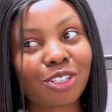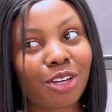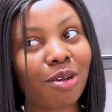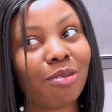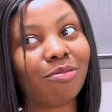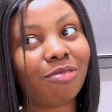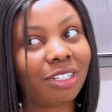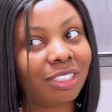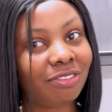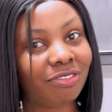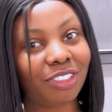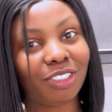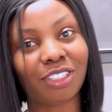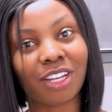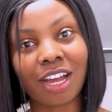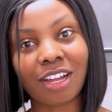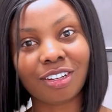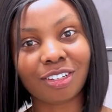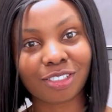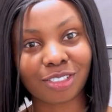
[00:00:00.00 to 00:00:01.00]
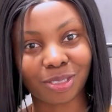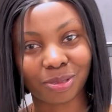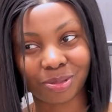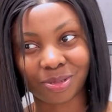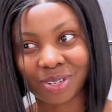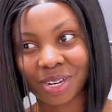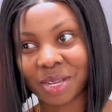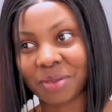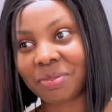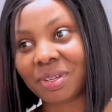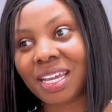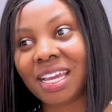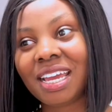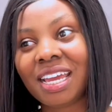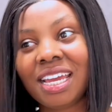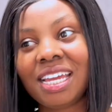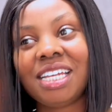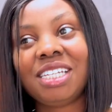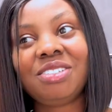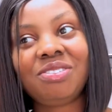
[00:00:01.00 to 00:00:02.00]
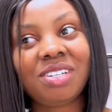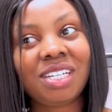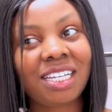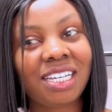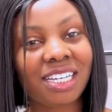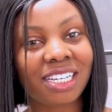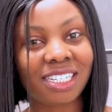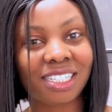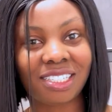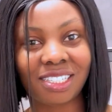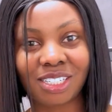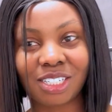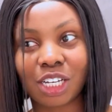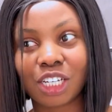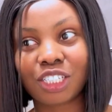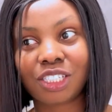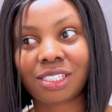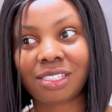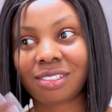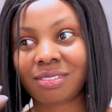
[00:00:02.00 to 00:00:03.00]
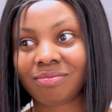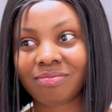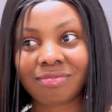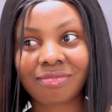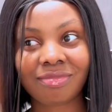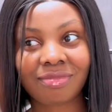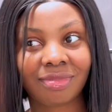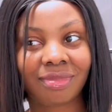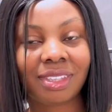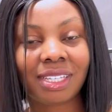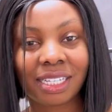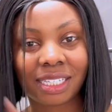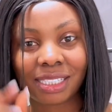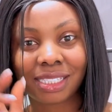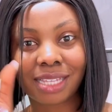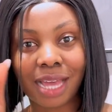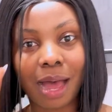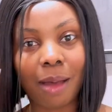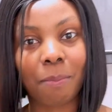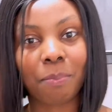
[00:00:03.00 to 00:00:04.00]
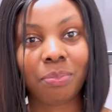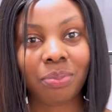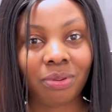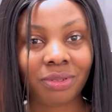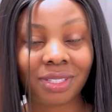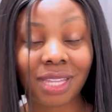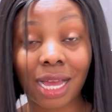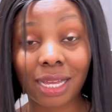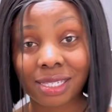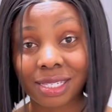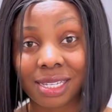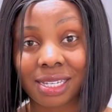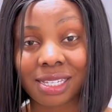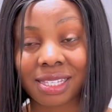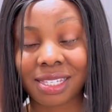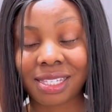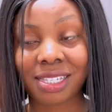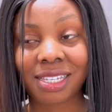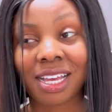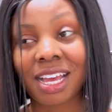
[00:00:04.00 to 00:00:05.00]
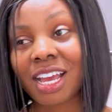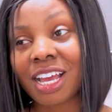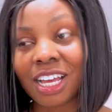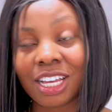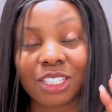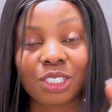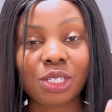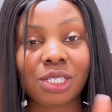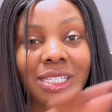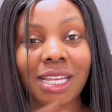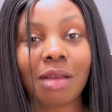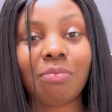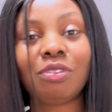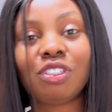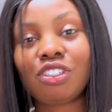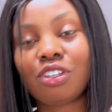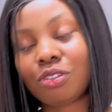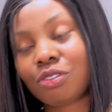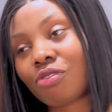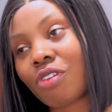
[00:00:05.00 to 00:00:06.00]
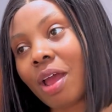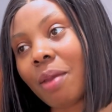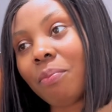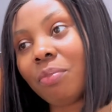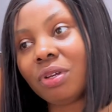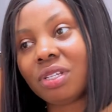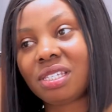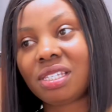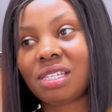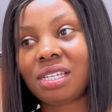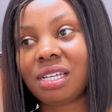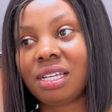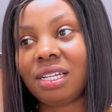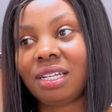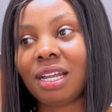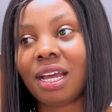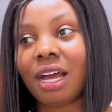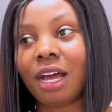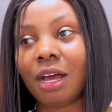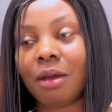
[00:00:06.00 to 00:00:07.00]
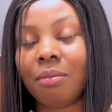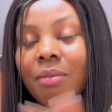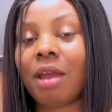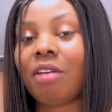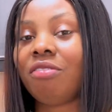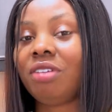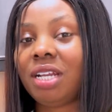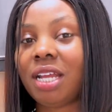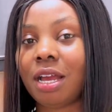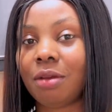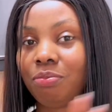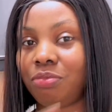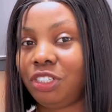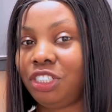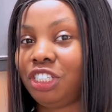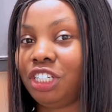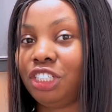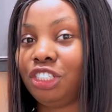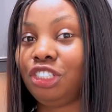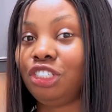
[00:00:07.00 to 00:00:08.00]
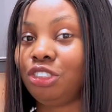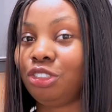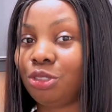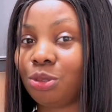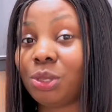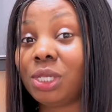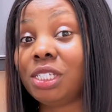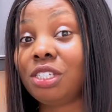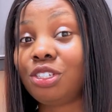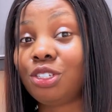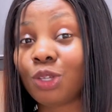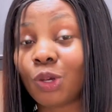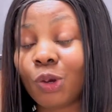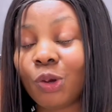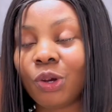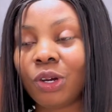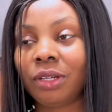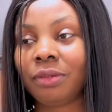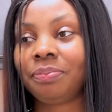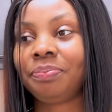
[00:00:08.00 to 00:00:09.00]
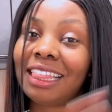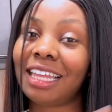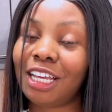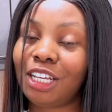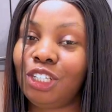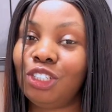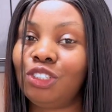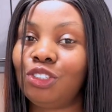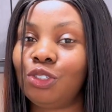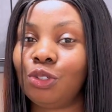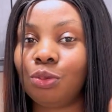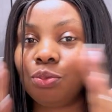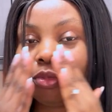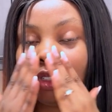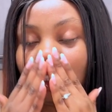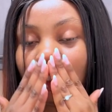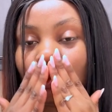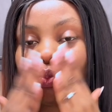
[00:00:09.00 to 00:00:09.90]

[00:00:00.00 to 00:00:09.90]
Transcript: come watch video and not subscribe. It's really easy. Just tap. That's it. So tap the subscribe button. Um, I really appreciate you doing so. Thank you so much.